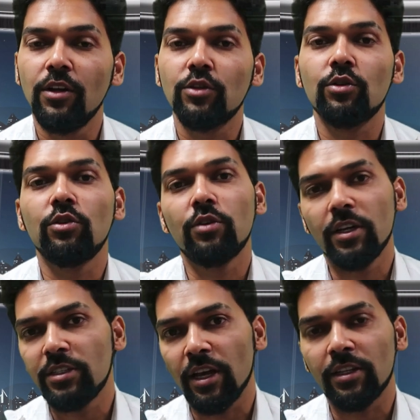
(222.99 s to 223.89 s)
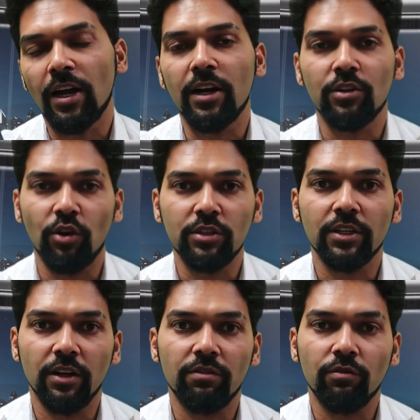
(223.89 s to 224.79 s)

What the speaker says: So you can check that yourself.